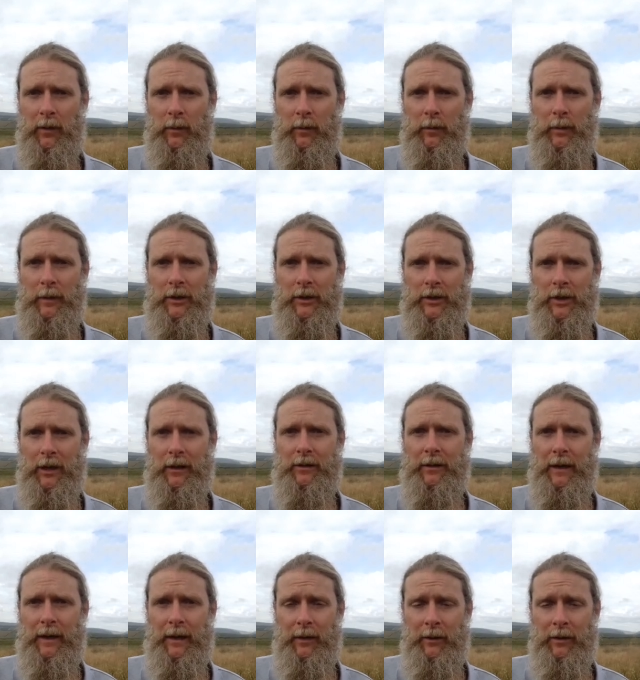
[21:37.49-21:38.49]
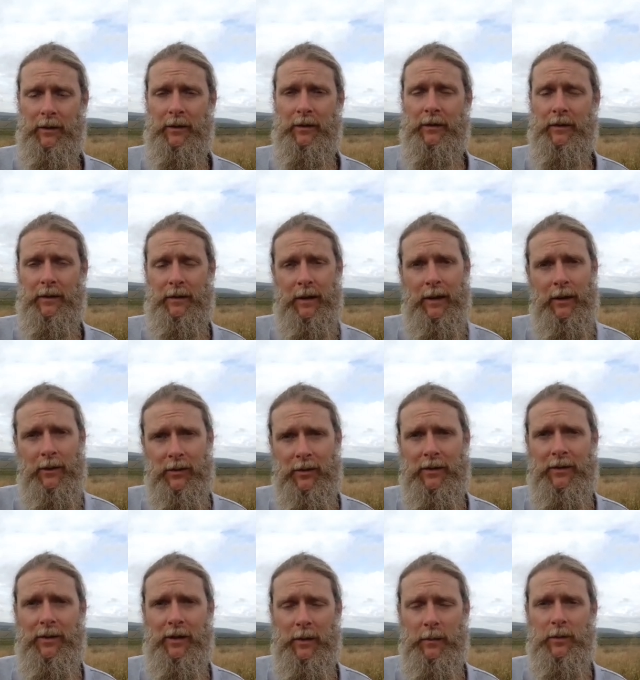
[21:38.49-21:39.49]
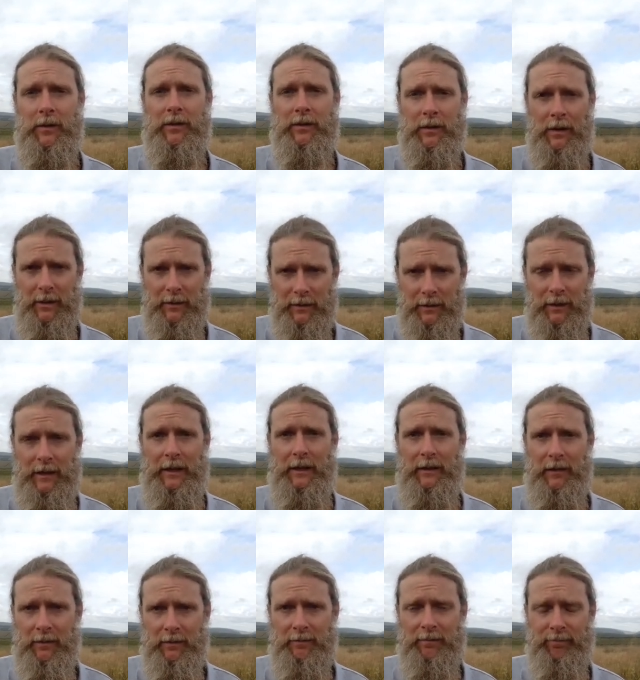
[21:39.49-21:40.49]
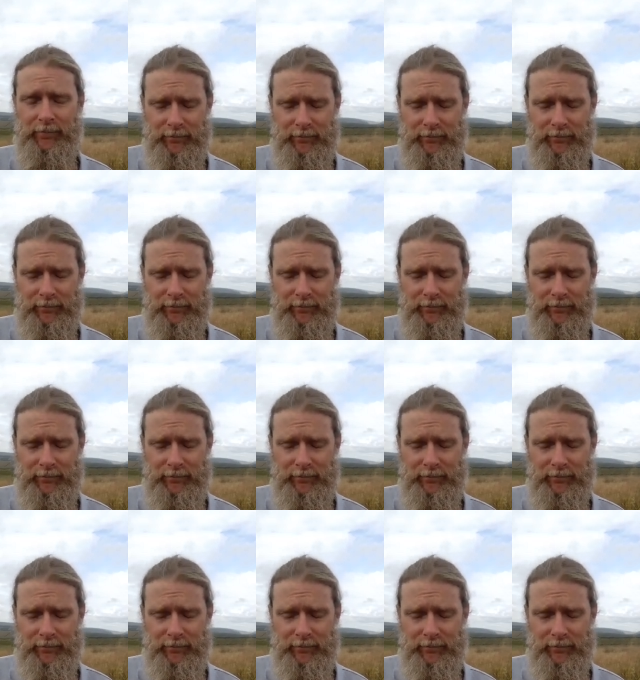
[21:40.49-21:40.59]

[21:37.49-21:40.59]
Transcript: we've been shut down and now's the time to start to heal.